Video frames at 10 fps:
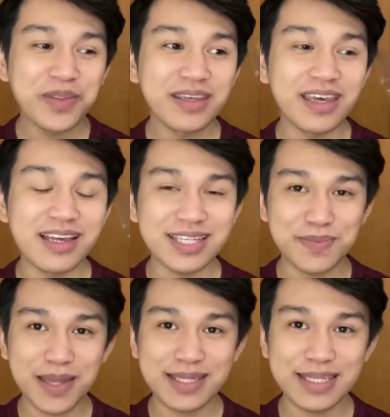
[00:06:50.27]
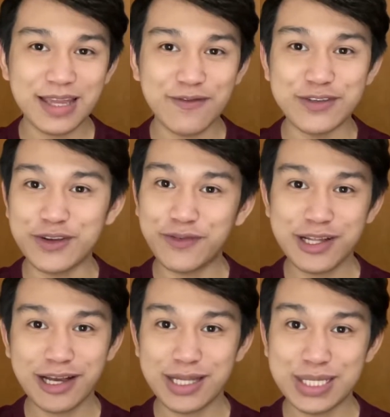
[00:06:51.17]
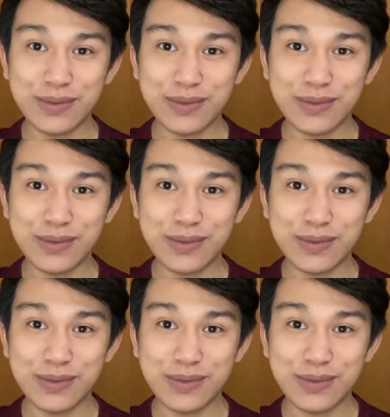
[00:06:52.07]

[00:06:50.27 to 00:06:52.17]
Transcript: expensive different kinds of